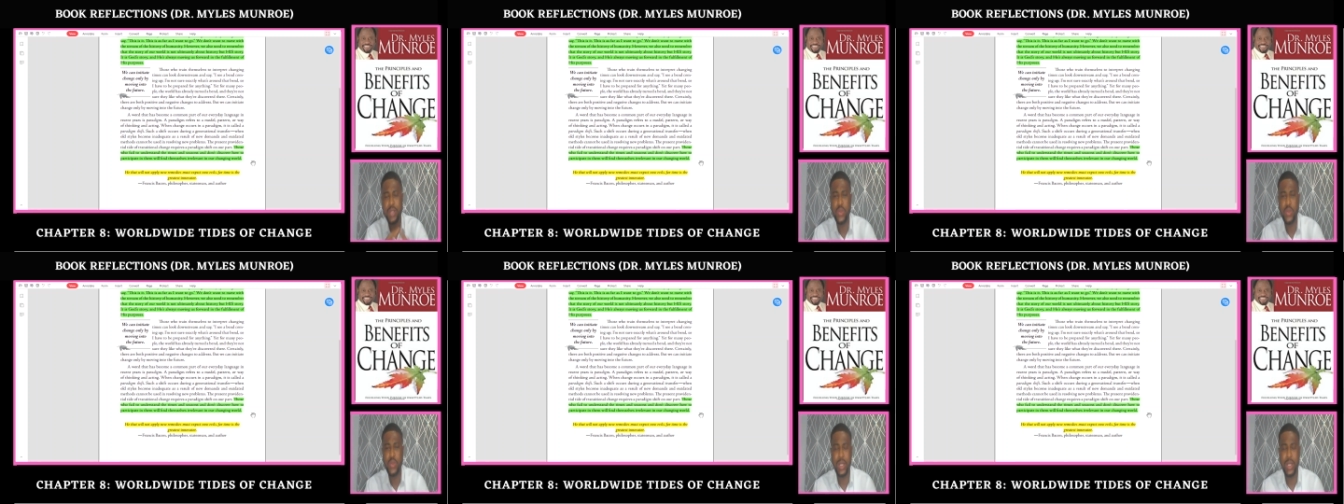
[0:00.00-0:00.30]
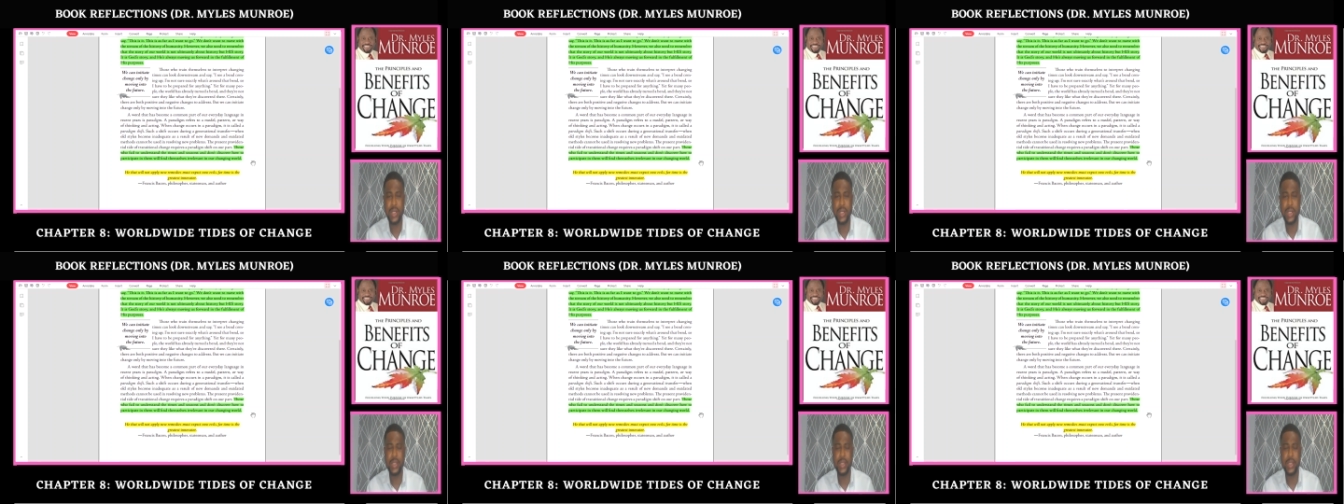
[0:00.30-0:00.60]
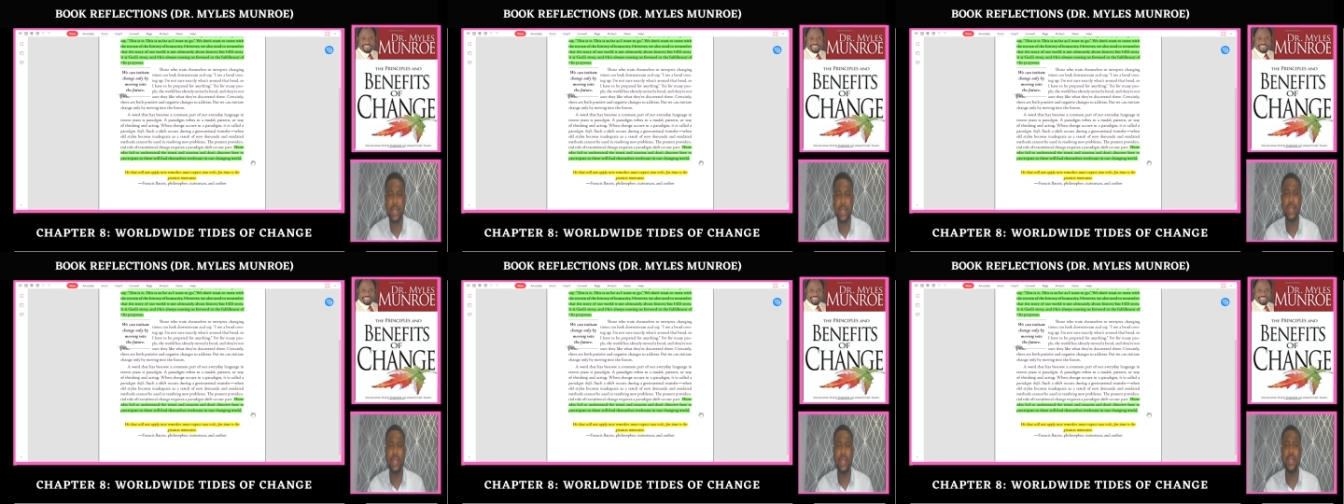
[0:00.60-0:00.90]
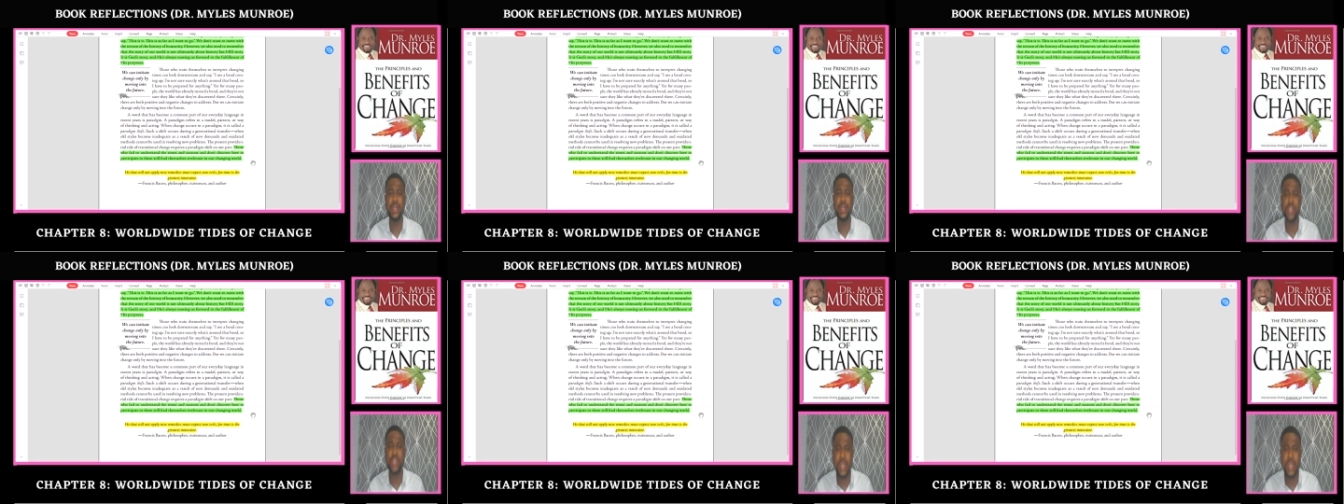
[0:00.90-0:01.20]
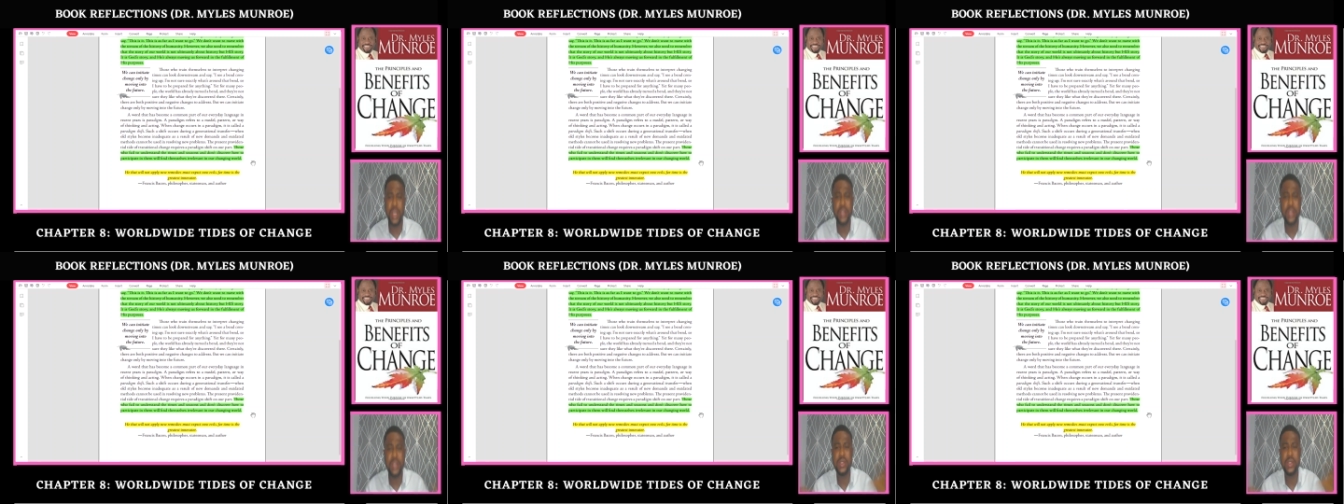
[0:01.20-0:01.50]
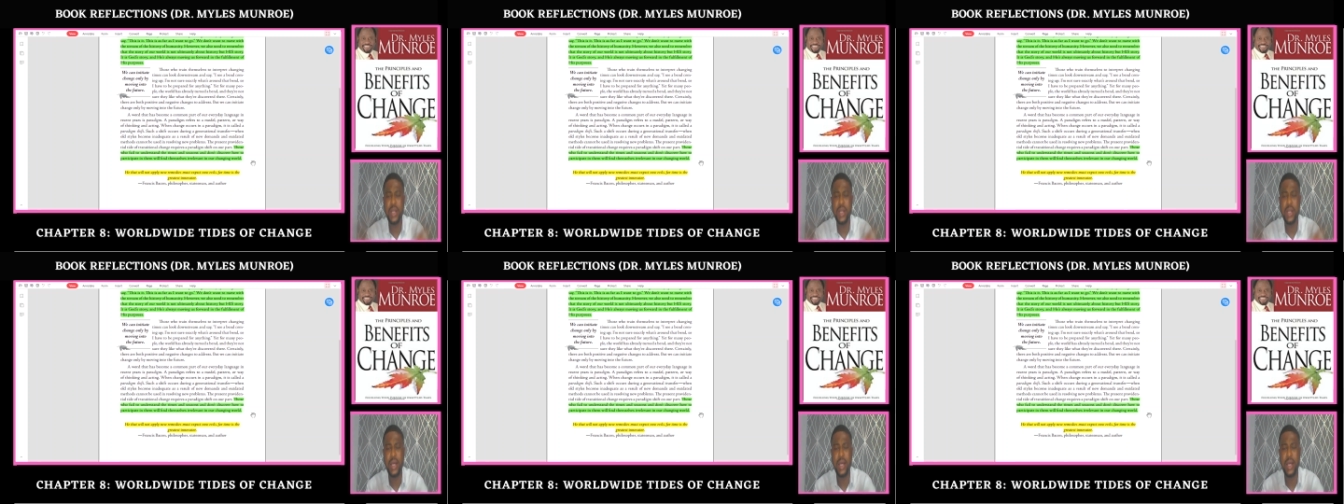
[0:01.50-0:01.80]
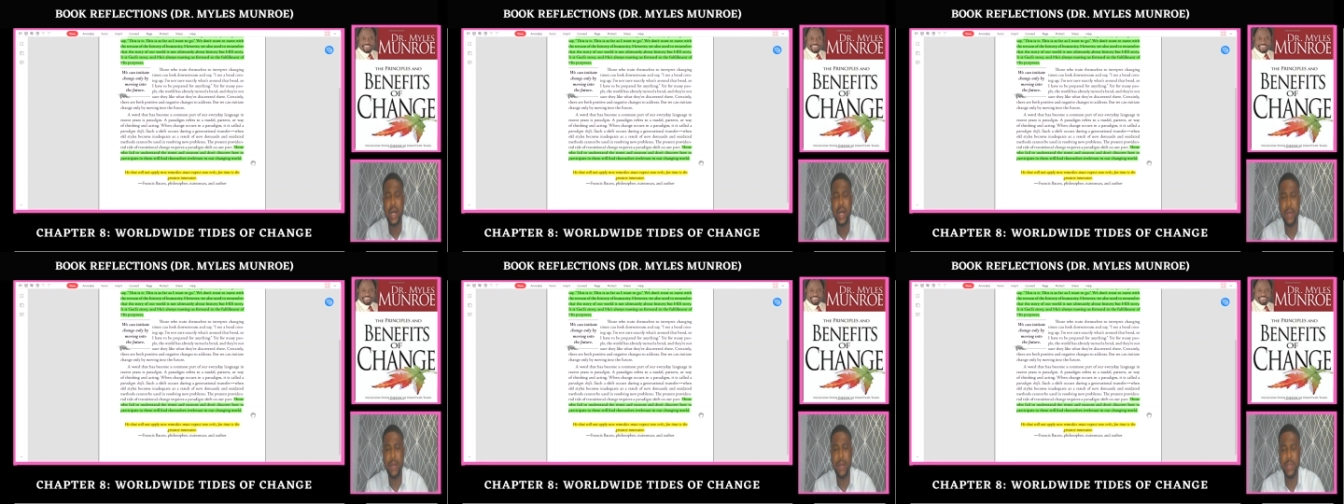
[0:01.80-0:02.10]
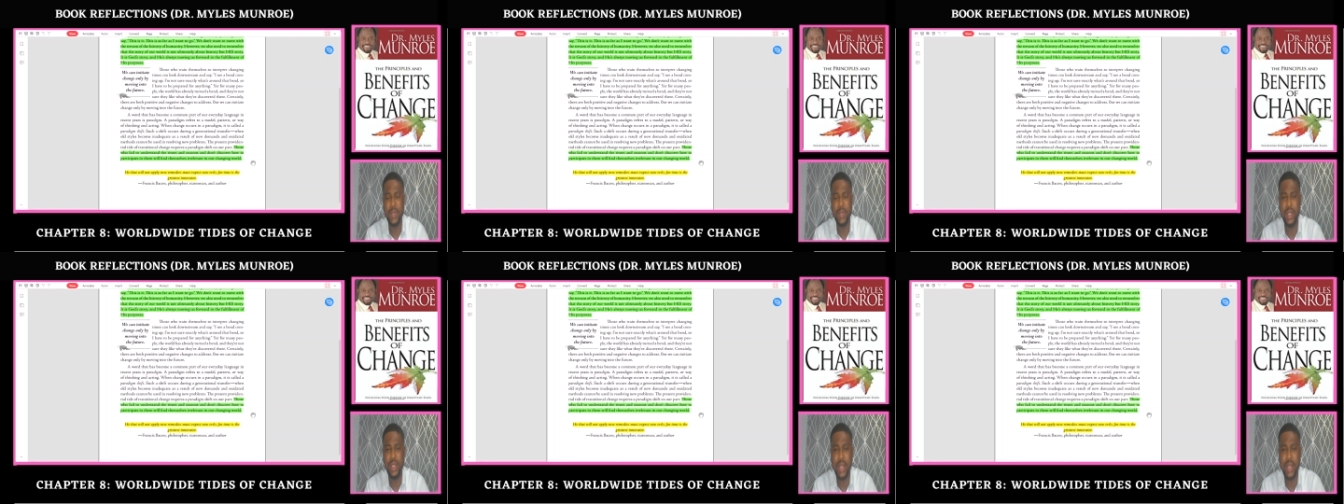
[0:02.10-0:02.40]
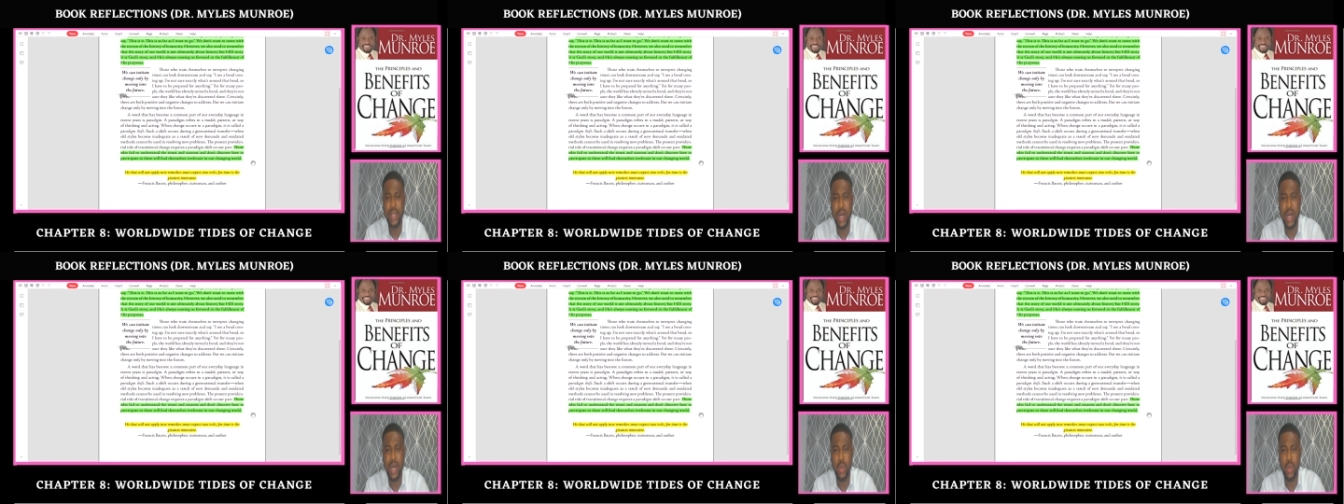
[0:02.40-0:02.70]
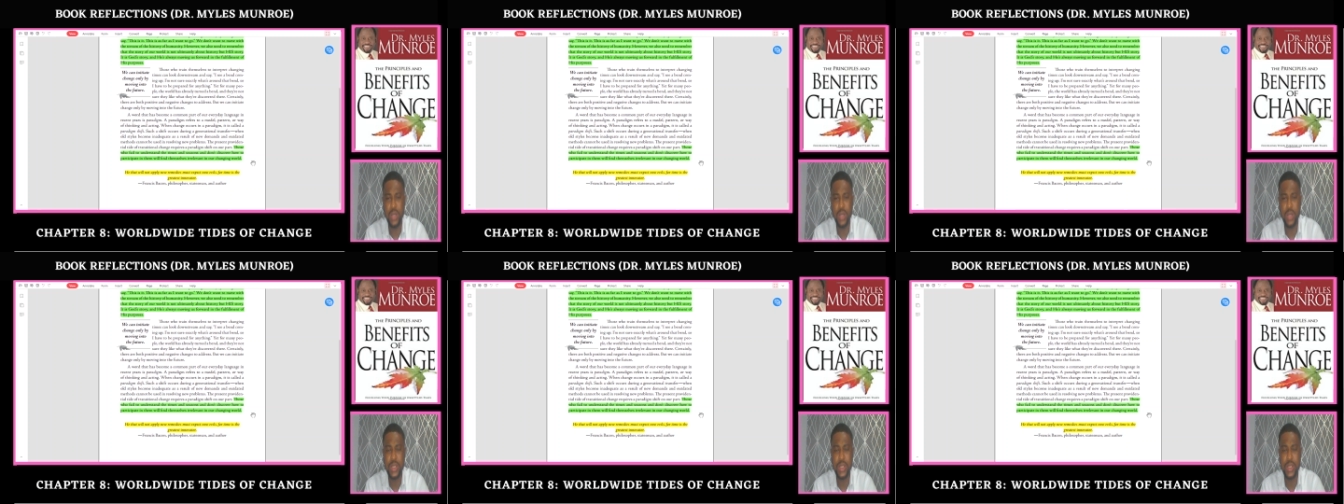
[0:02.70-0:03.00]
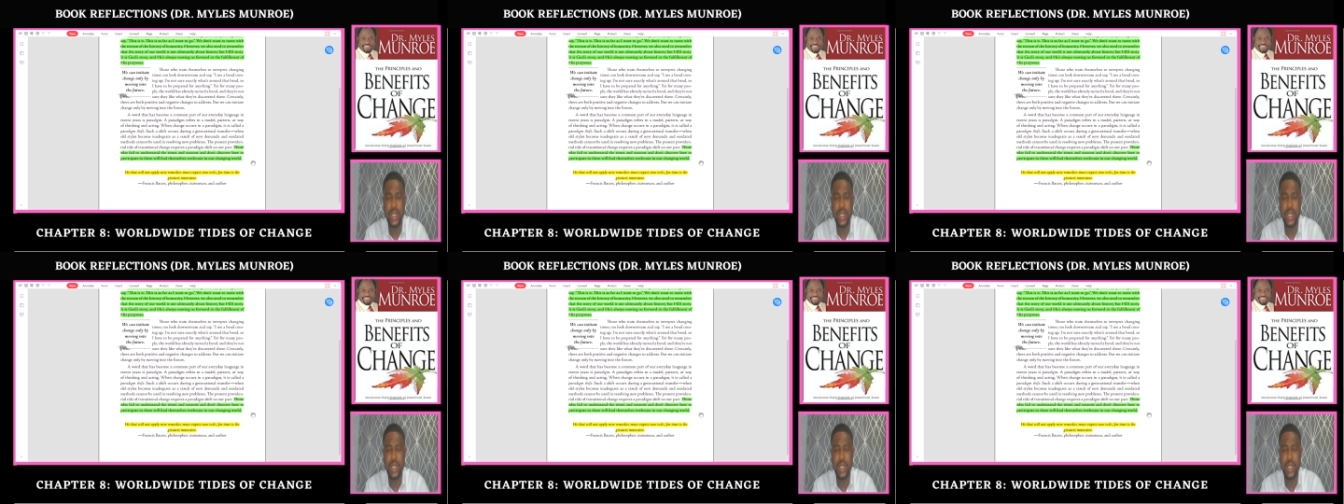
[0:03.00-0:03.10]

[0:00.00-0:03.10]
to understand the changes that are happening in our world